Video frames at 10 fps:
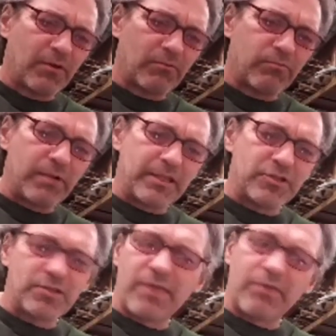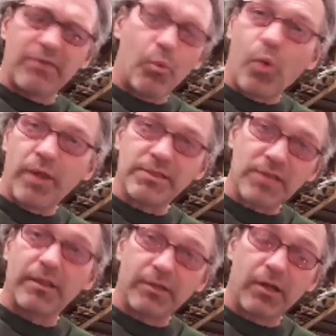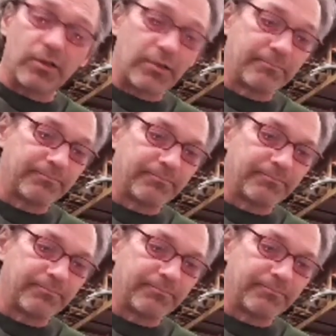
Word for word: rather than just having one solid color.